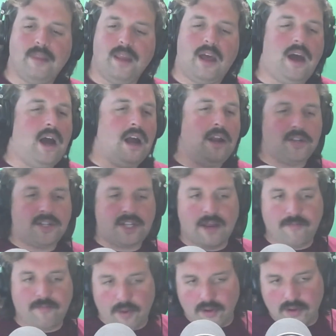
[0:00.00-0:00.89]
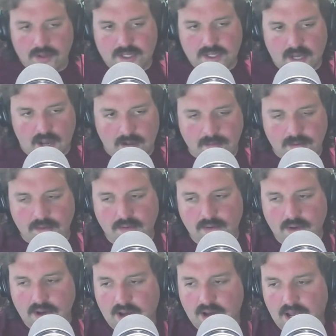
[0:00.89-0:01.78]
understand pulling Tomu.
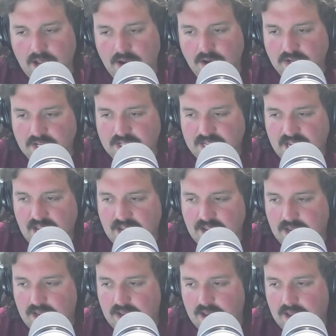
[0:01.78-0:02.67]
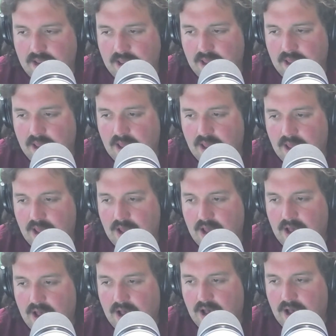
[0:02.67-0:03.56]
I understand it.
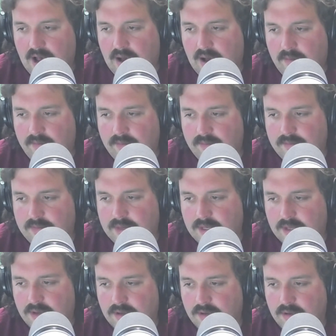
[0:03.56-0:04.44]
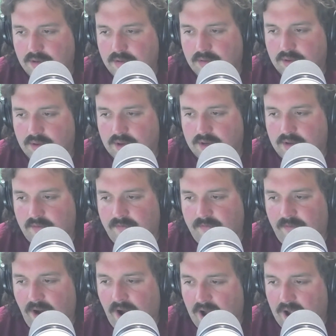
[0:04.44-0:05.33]
Delulu looked
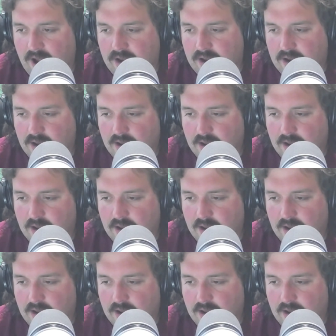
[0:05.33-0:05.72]
fine.